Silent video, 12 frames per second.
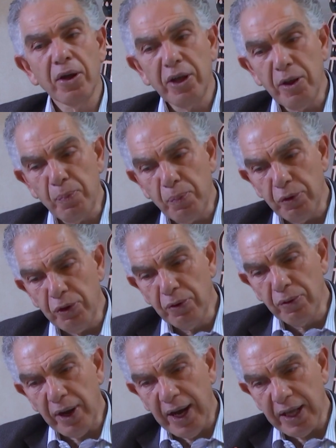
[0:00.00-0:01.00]

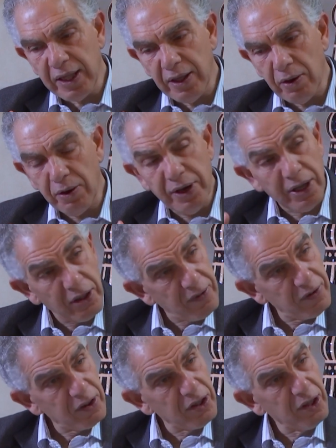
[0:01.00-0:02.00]

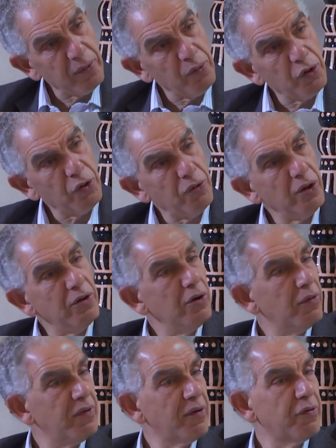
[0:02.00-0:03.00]
connectivity between
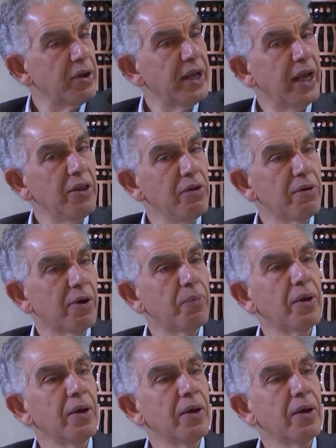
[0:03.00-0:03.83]
North Africa and Europe.